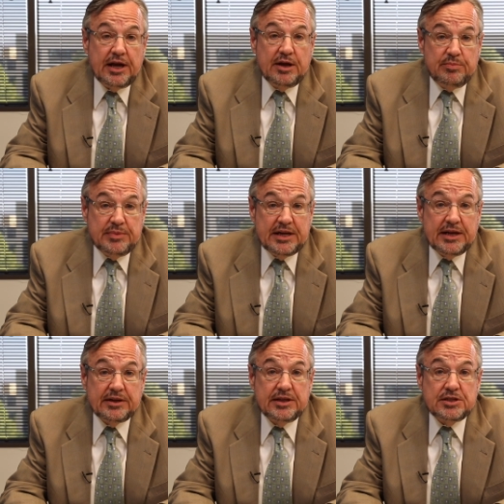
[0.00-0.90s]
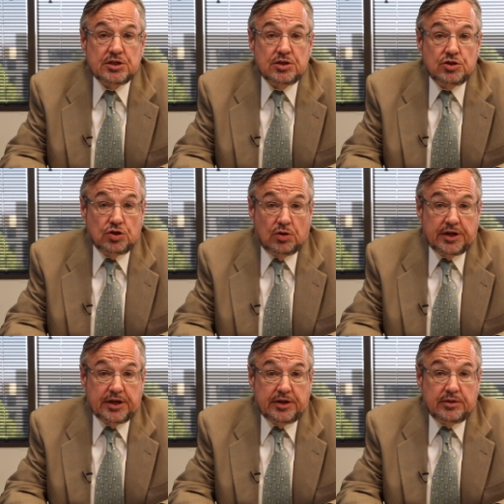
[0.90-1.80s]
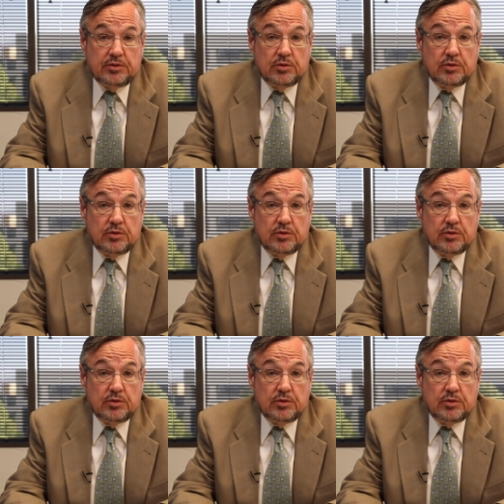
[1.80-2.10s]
and meaningless jargon."